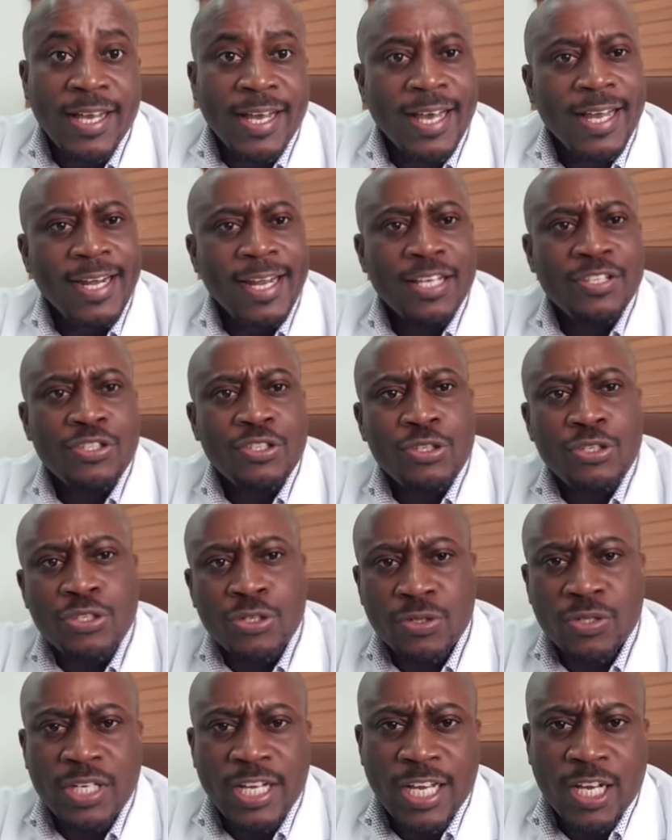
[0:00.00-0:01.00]
And as
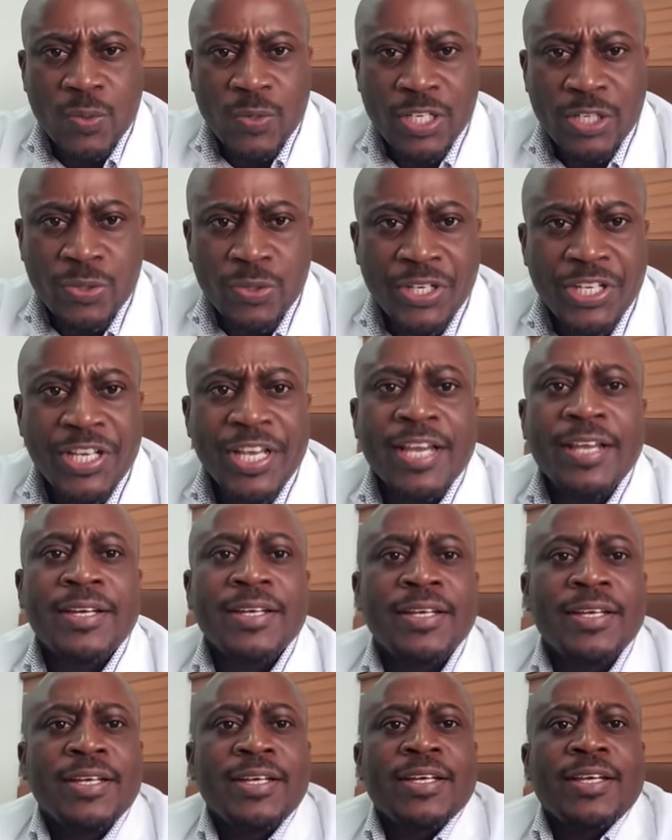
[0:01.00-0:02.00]
usual, like we do here,
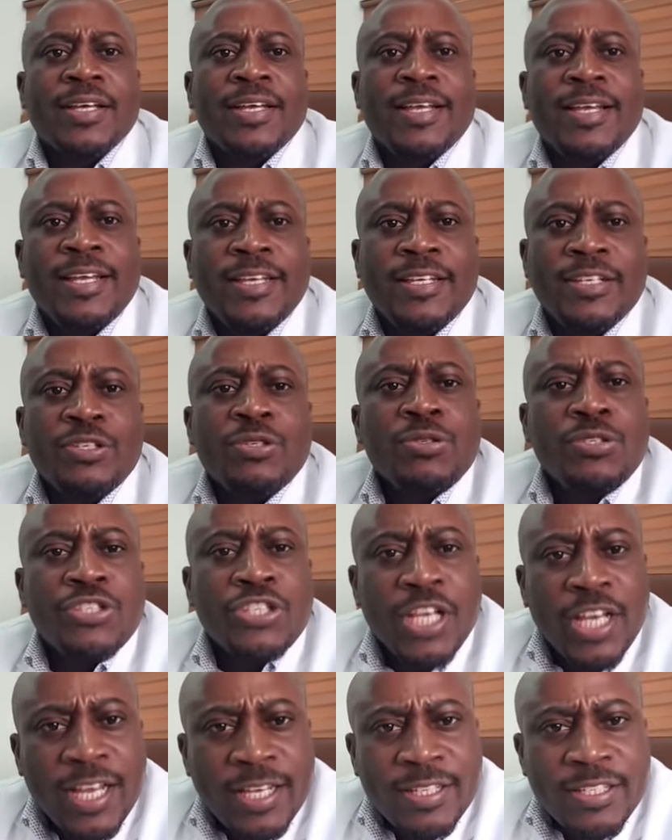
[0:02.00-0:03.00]
do
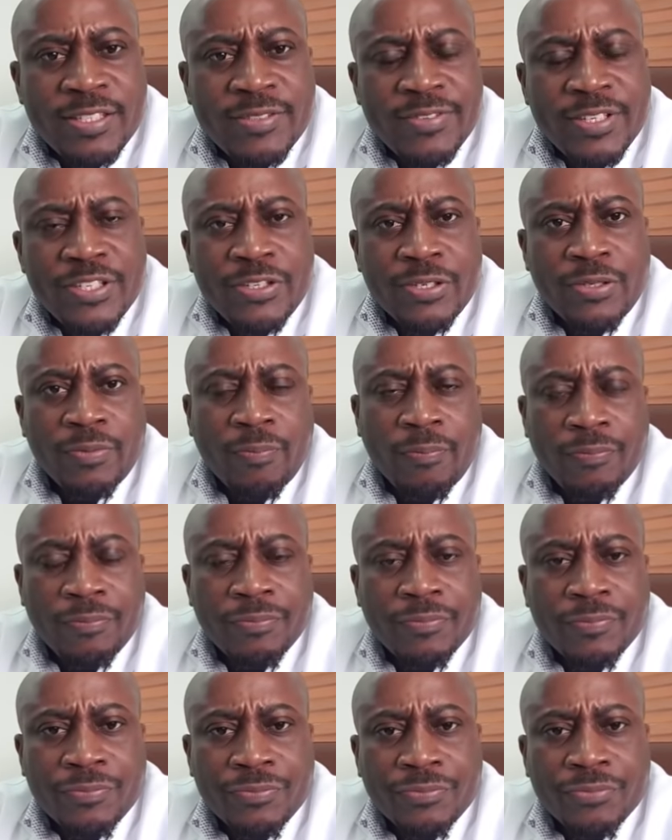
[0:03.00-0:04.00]
share this video.
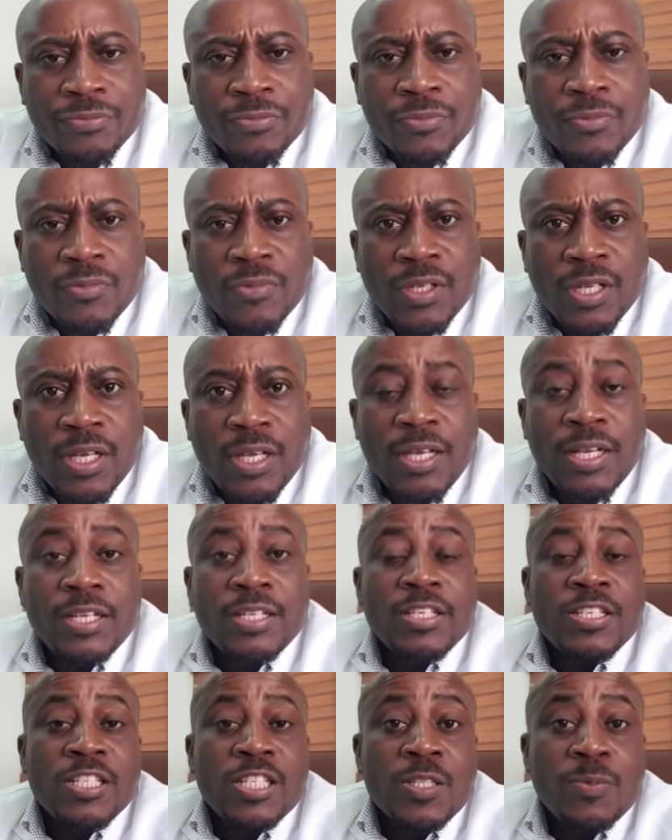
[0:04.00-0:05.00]

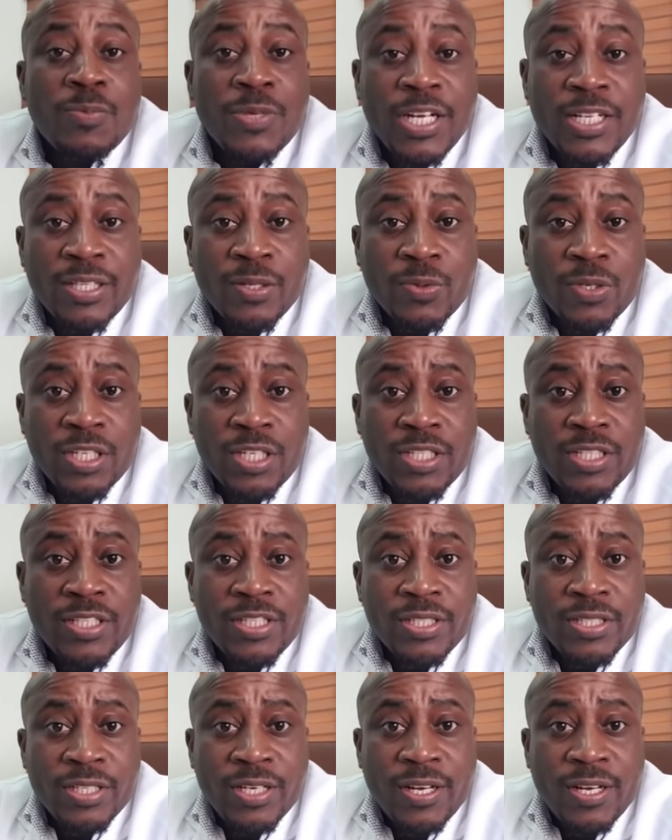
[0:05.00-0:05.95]
Spread the word.